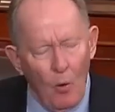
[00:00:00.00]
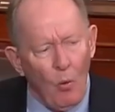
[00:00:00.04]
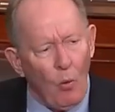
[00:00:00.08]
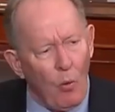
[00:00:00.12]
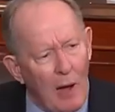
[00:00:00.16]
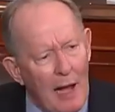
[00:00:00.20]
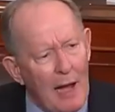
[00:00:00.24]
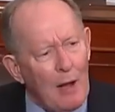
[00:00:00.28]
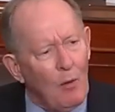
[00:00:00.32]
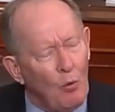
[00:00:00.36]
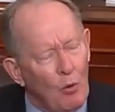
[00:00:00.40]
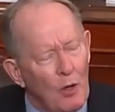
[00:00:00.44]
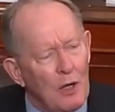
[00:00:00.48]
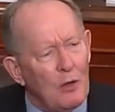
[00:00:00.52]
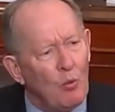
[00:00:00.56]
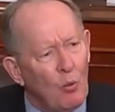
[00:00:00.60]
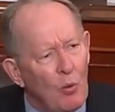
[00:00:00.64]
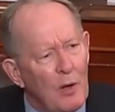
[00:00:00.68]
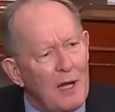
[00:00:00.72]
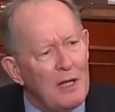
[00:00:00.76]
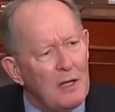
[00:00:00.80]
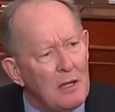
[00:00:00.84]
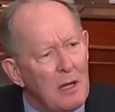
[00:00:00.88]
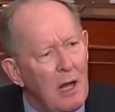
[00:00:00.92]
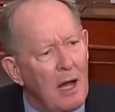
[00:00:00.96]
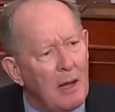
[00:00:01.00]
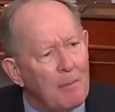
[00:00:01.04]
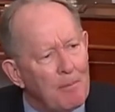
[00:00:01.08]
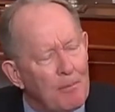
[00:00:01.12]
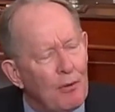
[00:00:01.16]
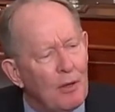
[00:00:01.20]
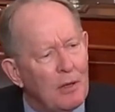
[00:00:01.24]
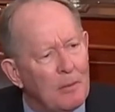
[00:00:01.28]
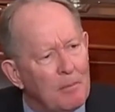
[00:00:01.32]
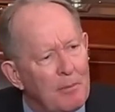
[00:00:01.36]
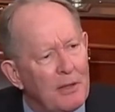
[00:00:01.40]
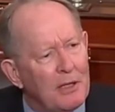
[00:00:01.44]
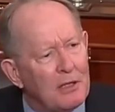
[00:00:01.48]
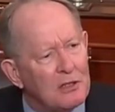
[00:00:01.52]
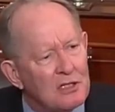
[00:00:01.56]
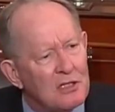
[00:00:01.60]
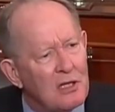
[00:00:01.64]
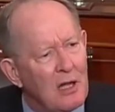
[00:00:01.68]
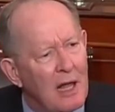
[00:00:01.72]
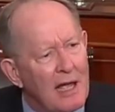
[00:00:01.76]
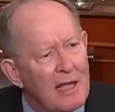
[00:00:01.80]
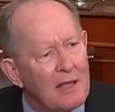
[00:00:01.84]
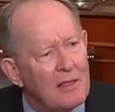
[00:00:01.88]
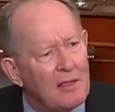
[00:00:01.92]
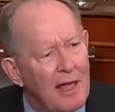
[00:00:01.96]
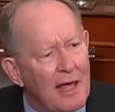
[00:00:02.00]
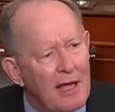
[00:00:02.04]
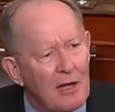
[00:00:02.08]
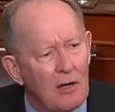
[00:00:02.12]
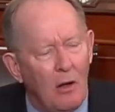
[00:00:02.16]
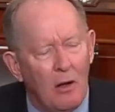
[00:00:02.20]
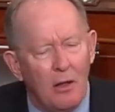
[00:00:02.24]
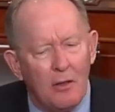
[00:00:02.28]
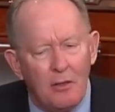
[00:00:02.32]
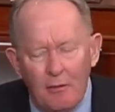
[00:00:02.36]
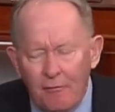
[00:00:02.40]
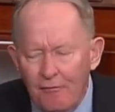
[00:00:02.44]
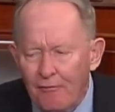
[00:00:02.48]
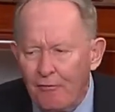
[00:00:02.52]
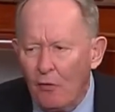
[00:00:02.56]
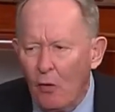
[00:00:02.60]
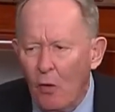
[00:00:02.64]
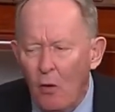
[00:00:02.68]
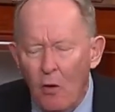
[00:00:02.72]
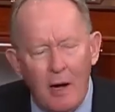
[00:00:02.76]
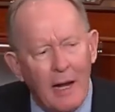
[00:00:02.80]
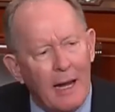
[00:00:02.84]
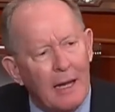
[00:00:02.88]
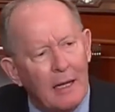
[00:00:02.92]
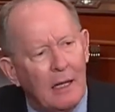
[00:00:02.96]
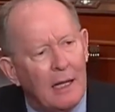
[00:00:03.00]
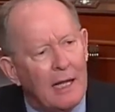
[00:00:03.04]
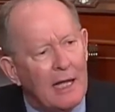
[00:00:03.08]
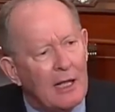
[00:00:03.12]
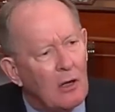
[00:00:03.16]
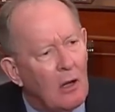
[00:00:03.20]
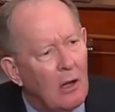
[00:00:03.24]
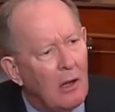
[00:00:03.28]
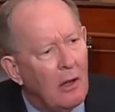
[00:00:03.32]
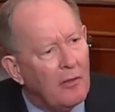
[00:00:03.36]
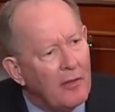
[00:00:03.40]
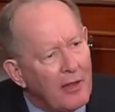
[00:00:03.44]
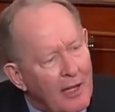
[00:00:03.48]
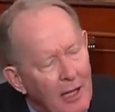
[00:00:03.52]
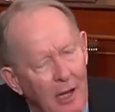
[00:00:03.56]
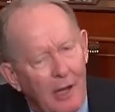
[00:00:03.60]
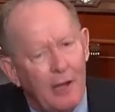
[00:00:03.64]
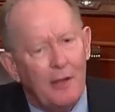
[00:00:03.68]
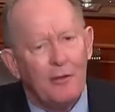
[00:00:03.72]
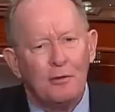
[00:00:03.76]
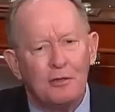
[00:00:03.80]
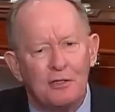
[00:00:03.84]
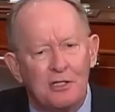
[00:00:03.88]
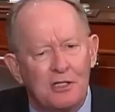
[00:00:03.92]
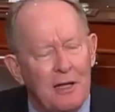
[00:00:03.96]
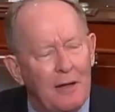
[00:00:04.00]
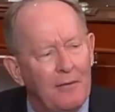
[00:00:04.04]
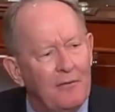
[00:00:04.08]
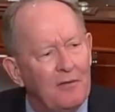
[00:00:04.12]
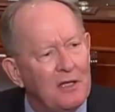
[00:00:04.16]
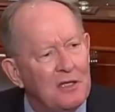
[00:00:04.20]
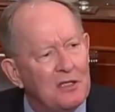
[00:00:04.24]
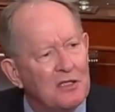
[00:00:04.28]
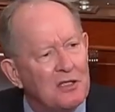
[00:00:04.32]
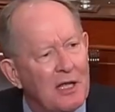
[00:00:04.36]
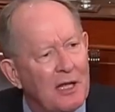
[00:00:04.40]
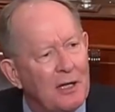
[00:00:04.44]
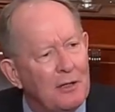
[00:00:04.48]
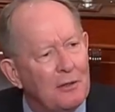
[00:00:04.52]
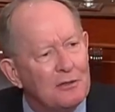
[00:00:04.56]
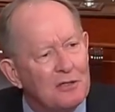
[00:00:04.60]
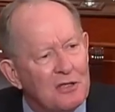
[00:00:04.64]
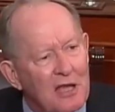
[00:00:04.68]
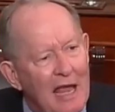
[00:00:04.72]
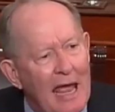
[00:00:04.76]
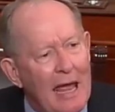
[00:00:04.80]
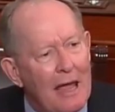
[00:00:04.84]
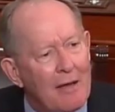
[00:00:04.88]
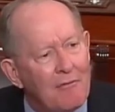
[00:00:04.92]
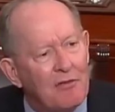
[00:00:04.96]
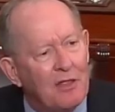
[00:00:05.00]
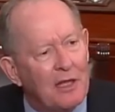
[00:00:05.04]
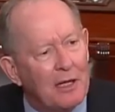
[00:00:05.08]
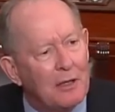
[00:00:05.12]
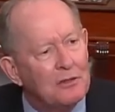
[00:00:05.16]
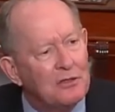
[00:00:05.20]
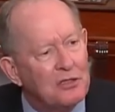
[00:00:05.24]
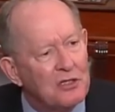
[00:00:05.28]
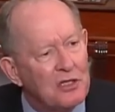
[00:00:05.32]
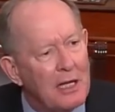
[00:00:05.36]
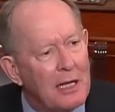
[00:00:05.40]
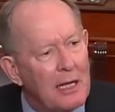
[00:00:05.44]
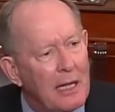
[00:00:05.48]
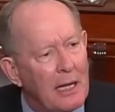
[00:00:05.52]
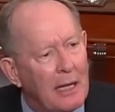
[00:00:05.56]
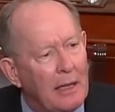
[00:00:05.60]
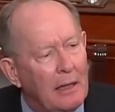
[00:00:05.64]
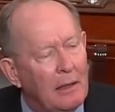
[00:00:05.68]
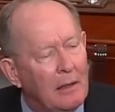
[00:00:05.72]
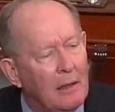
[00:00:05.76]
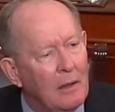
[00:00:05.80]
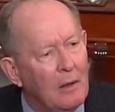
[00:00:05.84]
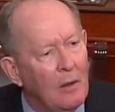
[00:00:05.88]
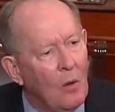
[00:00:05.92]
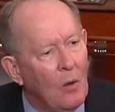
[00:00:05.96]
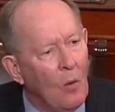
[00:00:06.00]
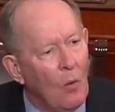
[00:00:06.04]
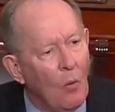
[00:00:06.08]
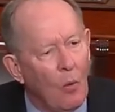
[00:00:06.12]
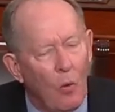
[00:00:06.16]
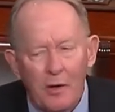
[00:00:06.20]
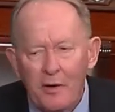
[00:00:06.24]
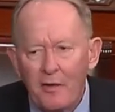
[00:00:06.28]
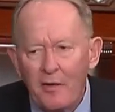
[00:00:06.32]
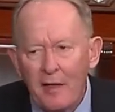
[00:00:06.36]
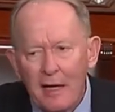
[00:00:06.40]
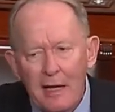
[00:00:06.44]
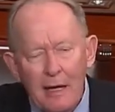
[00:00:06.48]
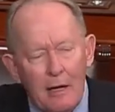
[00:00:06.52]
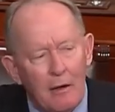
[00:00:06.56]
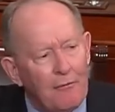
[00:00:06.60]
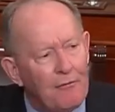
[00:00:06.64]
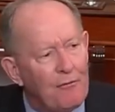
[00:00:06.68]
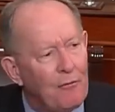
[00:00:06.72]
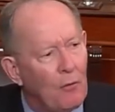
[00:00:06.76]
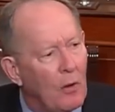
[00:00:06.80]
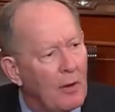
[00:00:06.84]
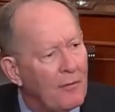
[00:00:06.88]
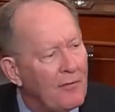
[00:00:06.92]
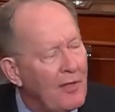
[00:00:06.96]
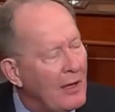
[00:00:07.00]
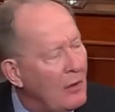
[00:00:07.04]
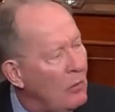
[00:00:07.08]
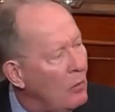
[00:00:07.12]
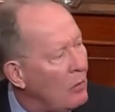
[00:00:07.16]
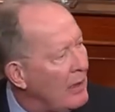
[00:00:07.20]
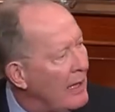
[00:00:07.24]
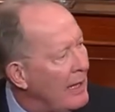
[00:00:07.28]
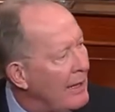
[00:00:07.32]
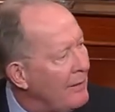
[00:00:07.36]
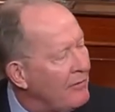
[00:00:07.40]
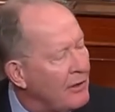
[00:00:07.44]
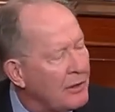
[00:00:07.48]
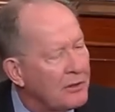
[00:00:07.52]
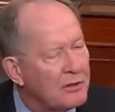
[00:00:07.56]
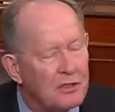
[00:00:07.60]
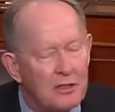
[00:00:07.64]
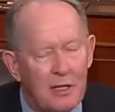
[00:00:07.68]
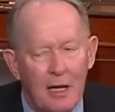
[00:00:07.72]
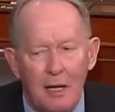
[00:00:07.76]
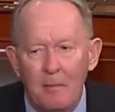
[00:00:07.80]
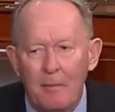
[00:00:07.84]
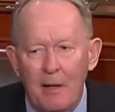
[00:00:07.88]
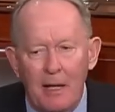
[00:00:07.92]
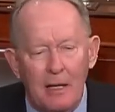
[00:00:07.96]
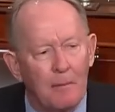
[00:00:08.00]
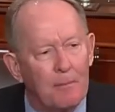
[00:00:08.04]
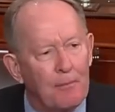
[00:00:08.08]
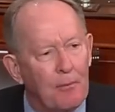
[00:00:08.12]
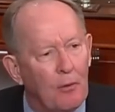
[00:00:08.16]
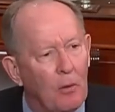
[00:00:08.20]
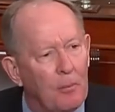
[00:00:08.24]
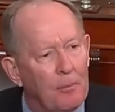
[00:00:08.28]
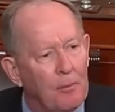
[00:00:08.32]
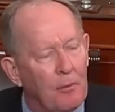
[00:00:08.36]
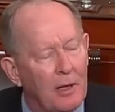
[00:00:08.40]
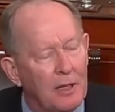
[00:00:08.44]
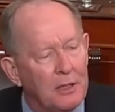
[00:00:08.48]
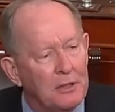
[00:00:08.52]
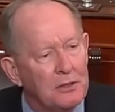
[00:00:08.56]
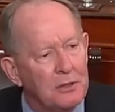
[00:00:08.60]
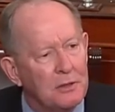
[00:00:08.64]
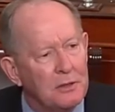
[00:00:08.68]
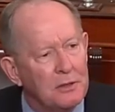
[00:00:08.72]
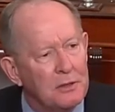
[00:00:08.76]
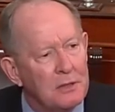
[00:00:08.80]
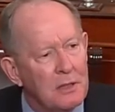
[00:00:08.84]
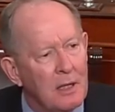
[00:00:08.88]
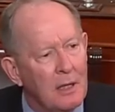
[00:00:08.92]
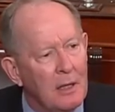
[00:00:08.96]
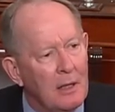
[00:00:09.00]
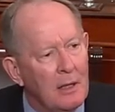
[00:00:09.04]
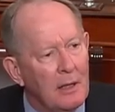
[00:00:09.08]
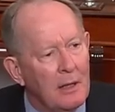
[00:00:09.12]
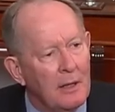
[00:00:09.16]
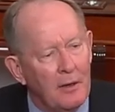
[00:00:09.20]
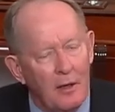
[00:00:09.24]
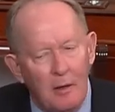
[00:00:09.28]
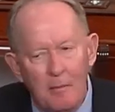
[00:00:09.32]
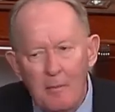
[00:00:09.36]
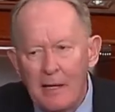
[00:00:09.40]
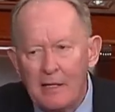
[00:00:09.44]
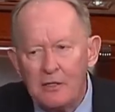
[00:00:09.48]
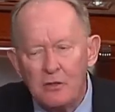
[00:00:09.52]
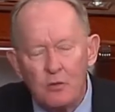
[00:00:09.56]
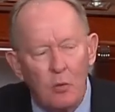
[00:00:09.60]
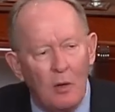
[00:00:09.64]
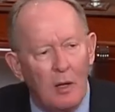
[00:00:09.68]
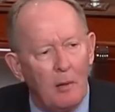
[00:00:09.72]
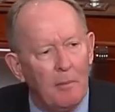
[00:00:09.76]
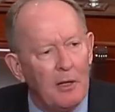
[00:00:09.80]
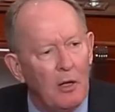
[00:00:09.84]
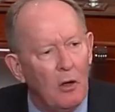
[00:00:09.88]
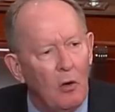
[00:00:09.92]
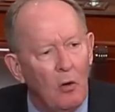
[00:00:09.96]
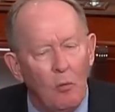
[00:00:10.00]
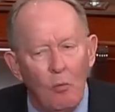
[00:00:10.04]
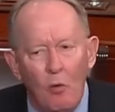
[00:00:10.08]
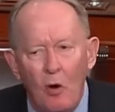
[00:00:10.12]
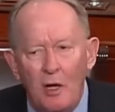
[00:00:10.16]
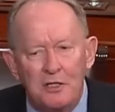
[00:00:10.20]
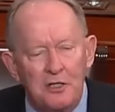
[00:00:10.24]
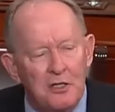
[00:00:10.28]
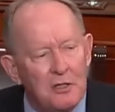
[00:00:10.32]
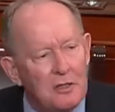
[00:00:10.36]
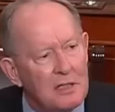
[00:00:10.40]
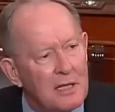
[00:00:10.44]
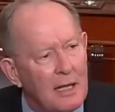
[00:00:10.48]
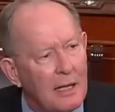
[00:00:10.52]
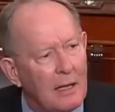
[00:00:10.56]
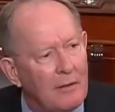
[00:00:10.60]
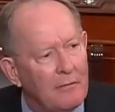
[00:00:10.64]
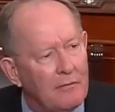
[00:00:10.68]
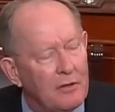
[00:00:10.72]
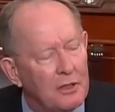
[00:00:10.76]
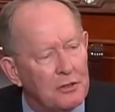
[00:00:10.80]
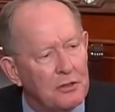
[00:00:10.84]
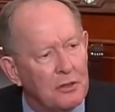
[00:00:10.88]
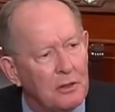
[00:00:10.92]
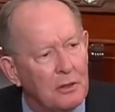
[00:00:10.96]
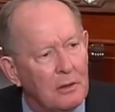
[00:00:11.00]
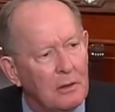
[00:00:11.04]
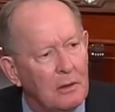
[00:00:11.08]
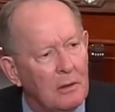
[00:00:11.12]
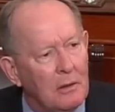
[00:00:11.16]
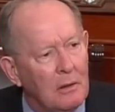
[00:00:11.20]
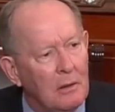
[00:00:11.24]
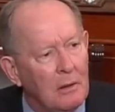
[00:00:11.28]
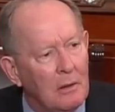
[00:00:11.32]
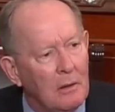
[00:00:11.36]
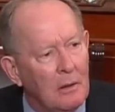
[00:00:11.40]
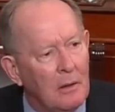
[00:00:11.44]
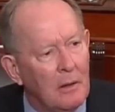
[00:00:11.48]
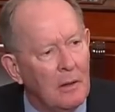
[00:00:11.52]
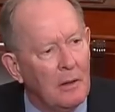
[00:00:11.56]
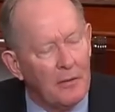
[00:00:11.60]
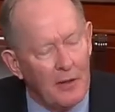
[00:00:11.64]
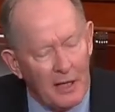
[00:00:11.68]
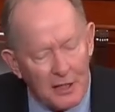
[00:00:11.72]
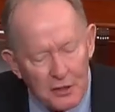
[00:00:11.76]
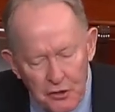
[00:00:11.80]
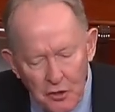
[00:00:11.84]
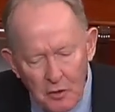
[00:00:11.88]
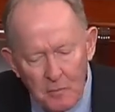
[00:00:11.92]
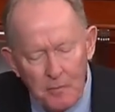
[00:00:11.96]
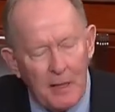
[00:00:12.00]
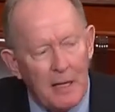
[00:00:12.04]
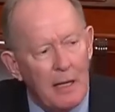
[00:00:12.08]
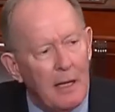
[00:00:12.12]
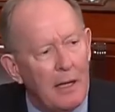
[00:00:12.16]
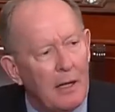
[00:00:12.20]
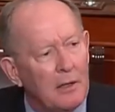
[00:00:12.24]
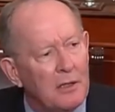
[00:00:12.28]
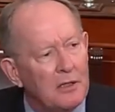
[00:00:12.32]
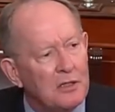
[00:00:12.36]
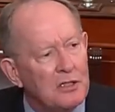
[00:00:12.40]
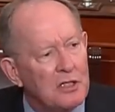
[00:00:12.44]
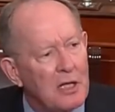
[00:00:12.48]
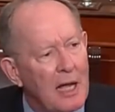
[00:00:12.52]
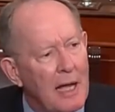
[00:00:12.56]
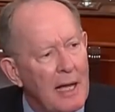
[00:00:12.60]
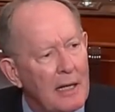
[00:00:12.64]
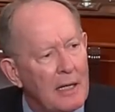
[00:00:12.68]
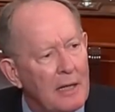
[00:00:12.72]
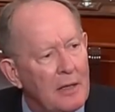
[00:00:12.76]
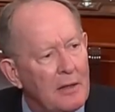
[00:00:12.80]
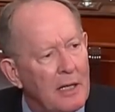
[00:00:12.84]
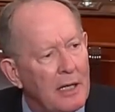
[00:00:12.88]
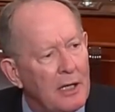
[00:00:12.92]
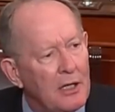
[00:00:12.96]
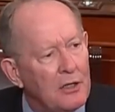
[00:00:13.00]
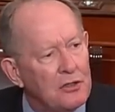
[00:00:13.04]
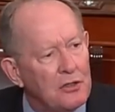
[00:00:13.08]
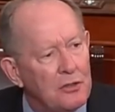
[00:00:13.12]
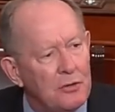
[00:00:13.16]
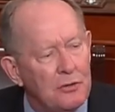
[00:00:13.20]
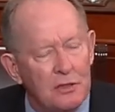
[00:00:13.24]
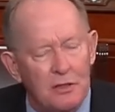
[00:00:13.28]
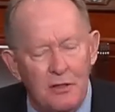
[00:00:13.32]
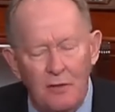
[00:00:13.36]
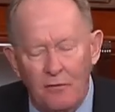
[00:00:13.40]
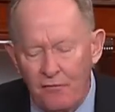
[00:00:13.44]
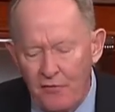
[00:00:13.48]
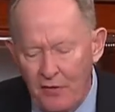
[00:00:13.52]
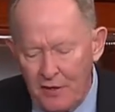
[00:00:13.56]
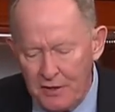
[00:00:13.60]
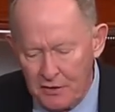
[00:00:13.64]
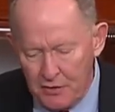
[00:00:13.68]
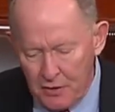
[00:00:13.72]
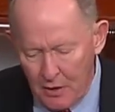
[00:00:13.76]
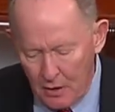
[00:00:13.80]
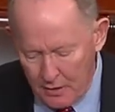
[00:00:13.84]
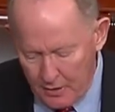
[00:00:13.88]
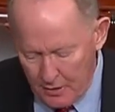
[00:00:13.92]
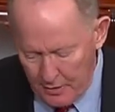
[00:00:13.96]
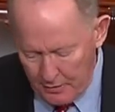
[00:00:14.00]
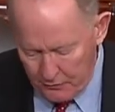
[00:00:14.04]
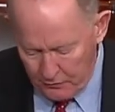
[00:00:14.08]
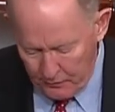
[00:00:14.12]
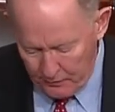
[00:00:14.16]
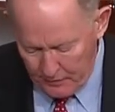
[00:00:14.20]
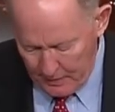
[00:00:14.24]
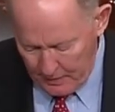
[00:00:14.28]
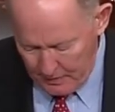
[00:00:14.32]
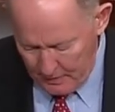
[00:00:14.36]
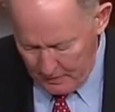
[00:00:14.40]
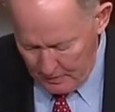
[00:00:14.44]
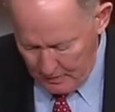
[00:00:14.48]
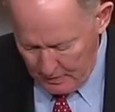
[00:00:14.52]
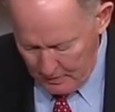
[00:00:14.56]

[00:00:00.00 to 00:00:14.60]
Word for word: Why would we not put bills like that on the floor and let the other 70 senators have their say? What are they here for if they don't want to have their say about appropriations? They might as well be home watching television. They should be here deciding the issues that face our country.